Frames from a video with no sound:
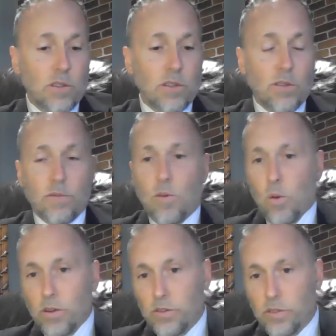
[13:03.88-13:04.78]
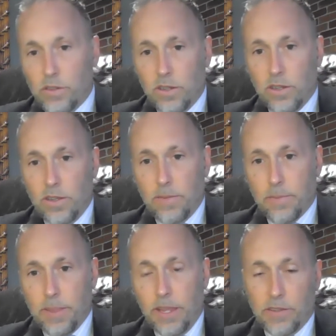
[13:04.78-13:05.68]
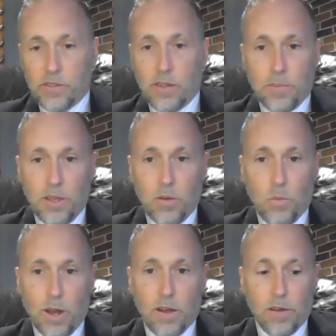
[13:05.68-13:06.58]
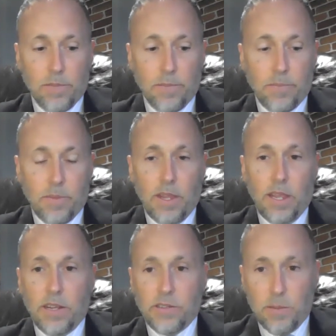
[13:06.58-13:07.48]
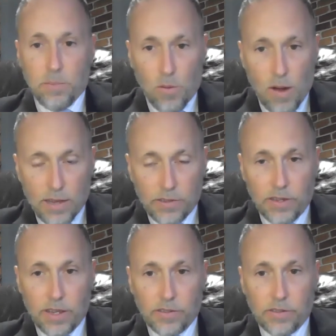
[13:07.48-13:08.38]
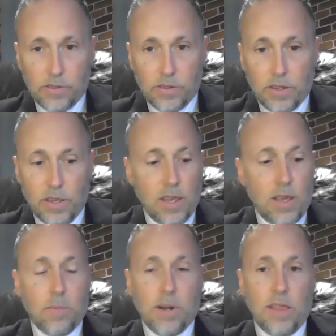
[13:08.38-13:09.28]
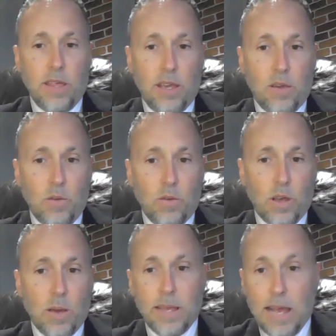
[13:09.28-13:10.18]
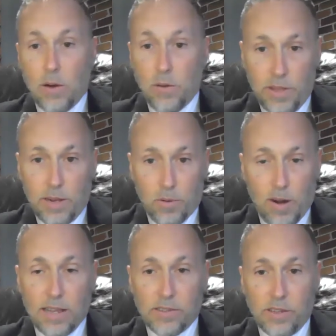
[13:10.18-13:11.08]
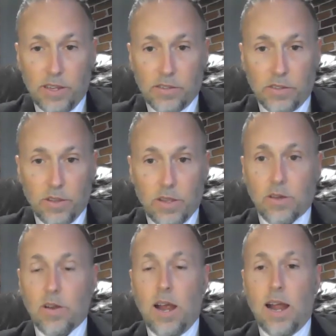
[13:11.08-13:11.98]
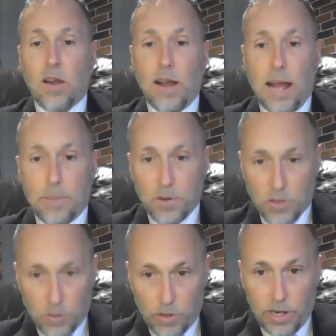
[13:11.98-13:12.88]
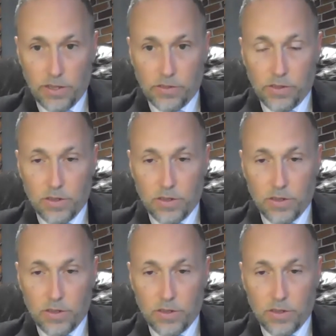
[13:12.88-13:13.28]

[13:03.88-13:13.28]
divorce is something where it is a process, but I think coming out of that process, there are opportunities